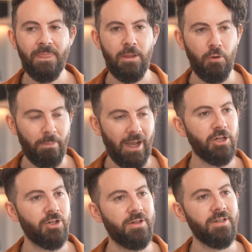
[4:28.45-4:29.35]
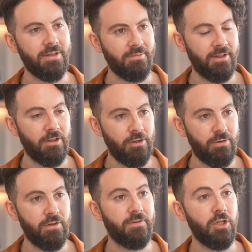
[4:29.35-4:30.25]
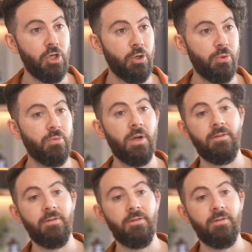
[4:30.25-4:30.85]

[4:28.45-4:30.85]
your passion is something that you do for you, right?